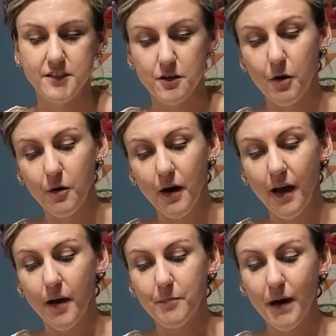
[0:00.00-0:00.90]
So
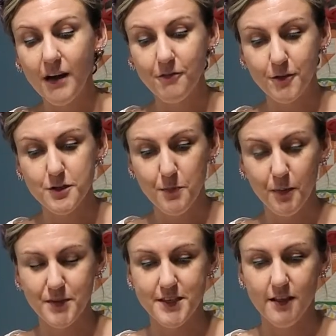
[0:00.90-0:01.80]
my first
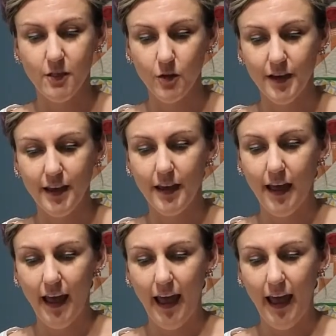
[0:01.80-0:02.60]
purpose at looking